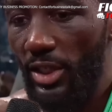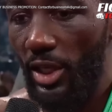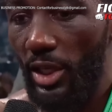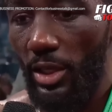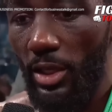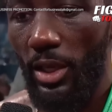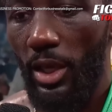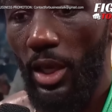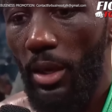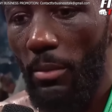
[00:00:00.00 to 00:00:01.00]
in his fighter.
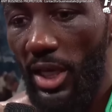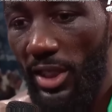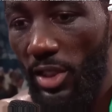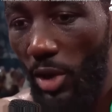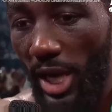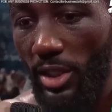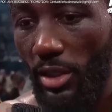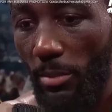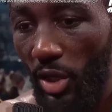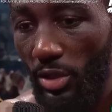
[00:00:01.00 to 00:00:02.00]
I would
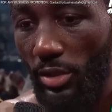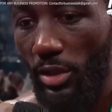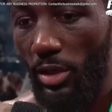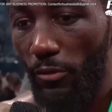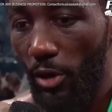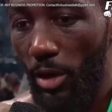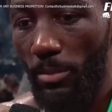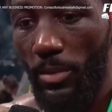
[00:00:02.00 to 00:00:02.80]
say that he's improved